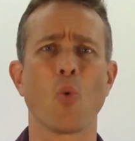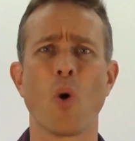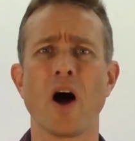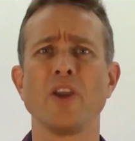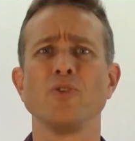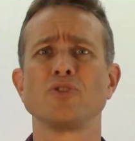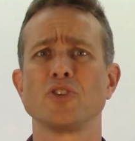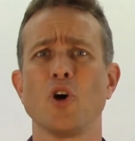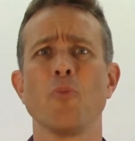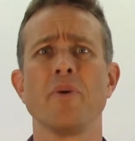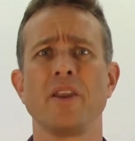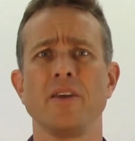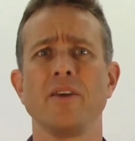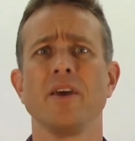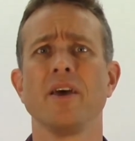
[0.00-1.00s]
why do so
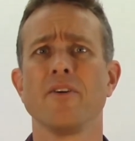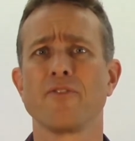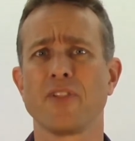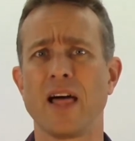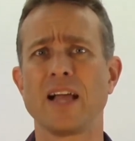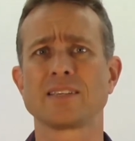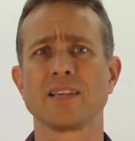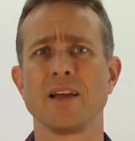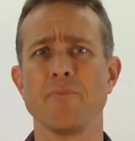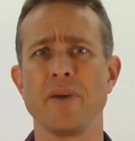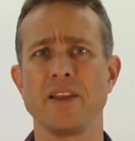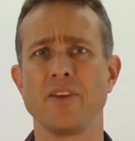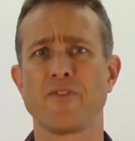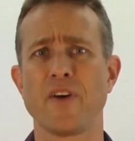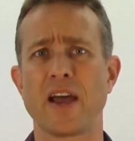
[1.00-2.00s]
many flashlight
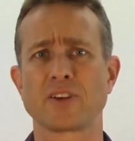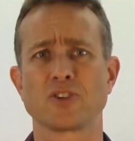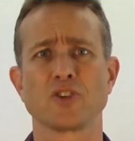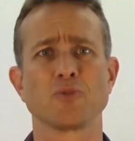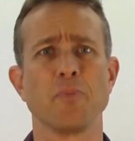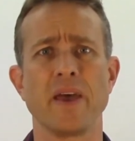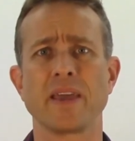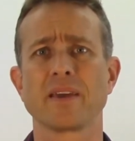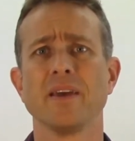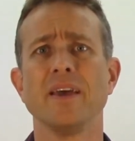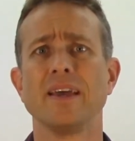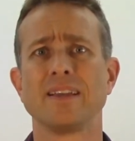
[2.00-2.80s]
manufacturers make